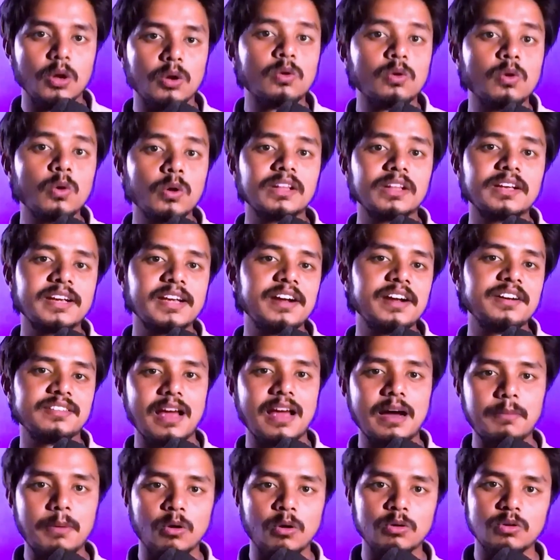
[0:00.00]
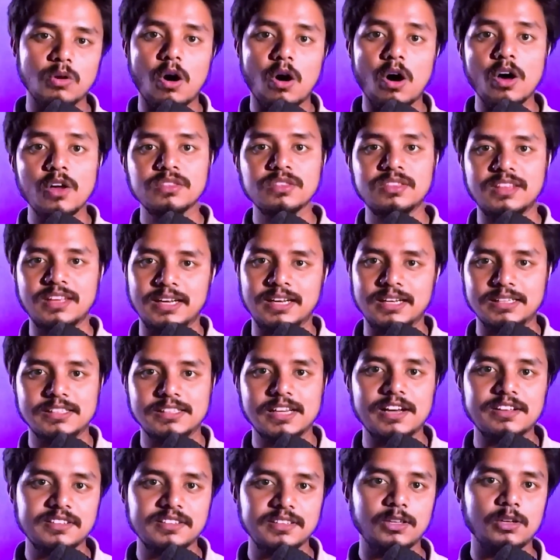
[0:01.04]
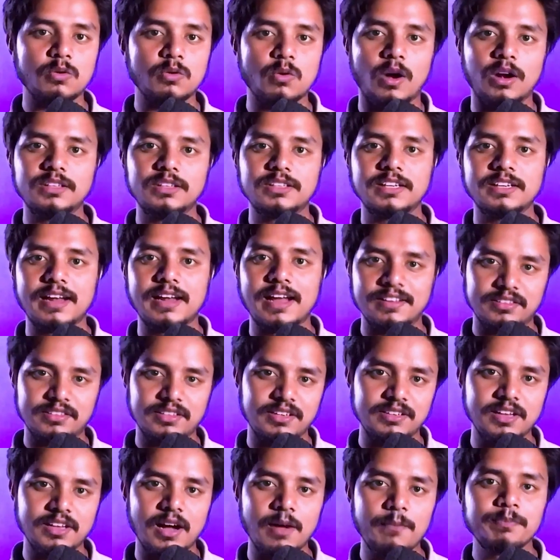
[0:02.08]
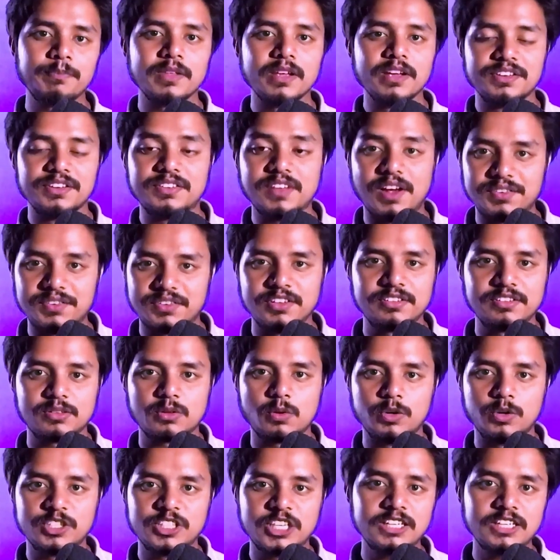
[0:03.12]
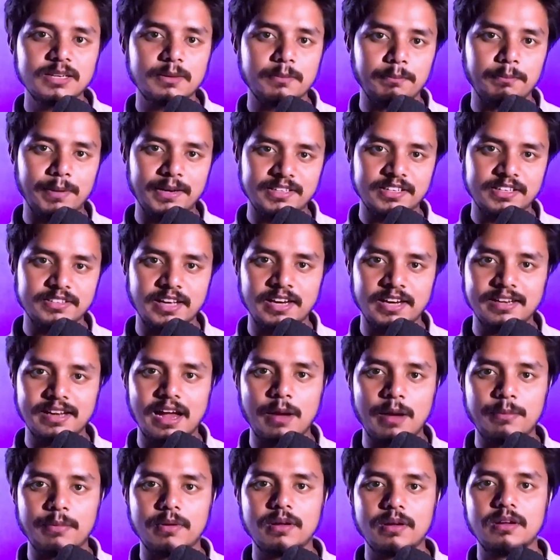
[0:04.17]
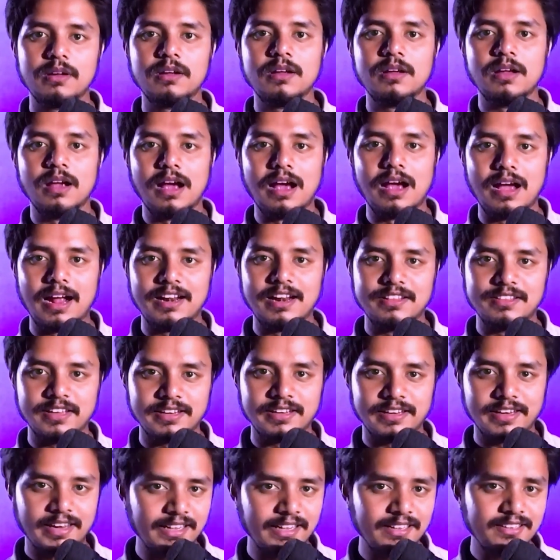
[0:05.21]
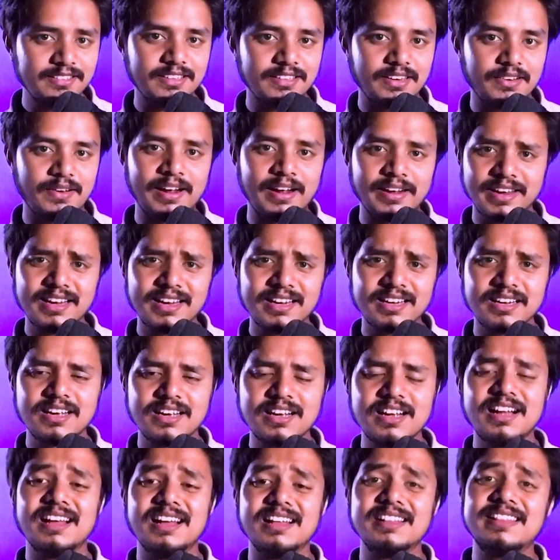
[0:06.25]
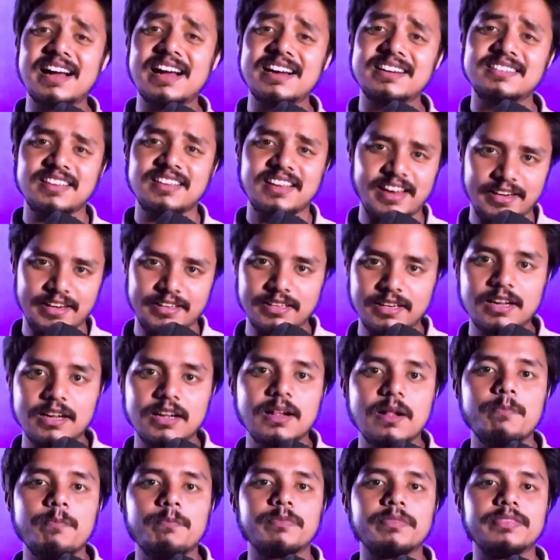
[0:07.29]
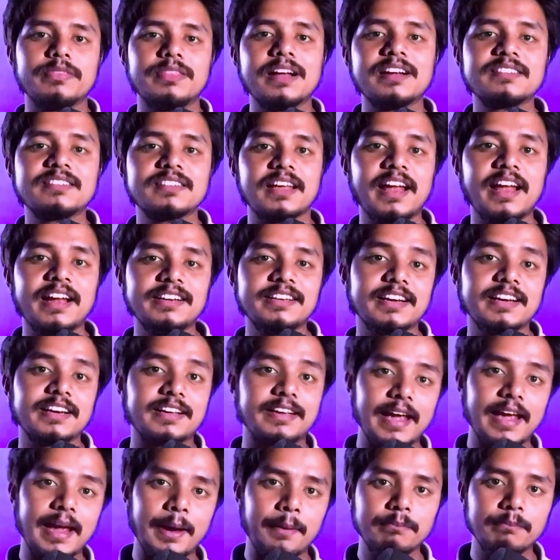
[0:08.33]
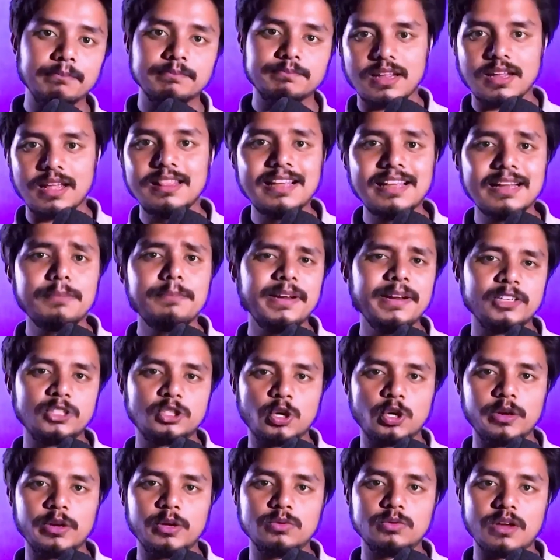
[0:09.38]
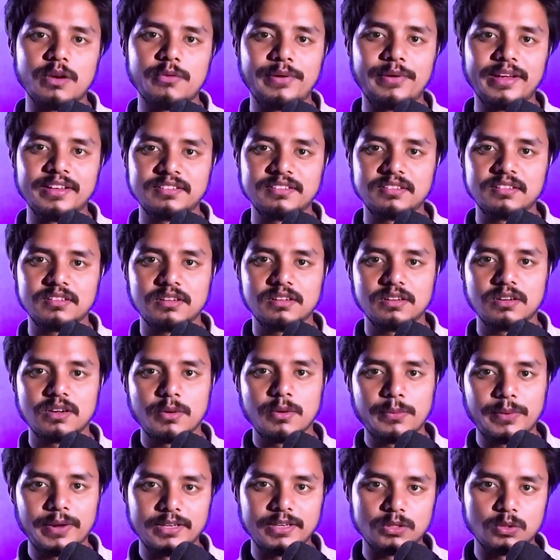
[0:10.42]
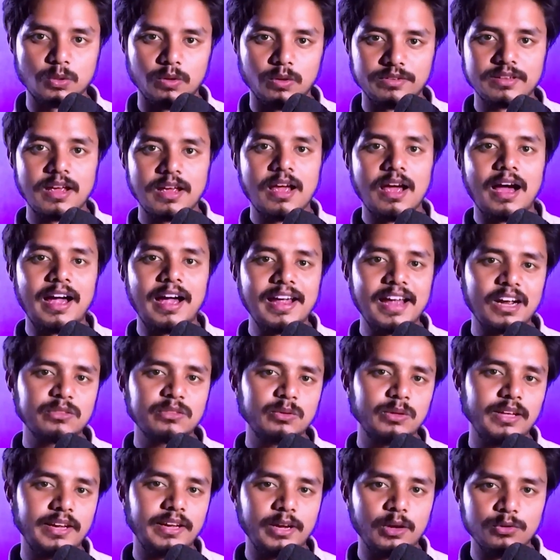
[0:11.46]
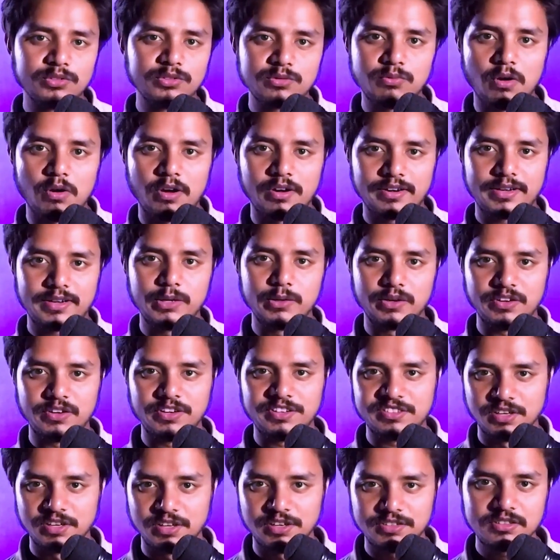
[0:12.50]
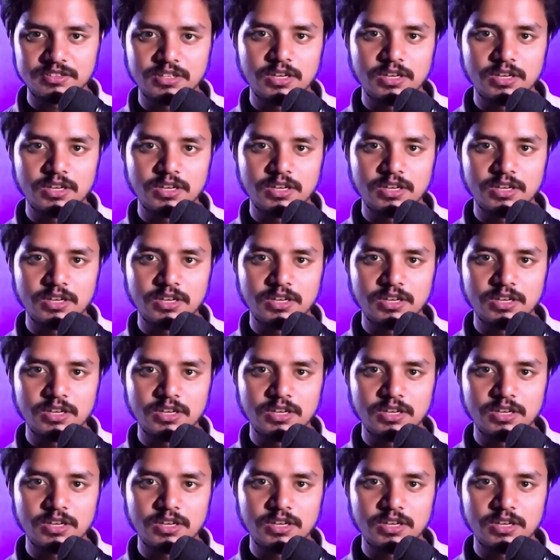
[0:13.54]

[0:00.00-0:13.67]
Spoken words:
Google cares about one thing. Does your content answer the search's question better than anything else ranking? That's it. That's the entire game. Let me show you the free tools I actually used for keyword research,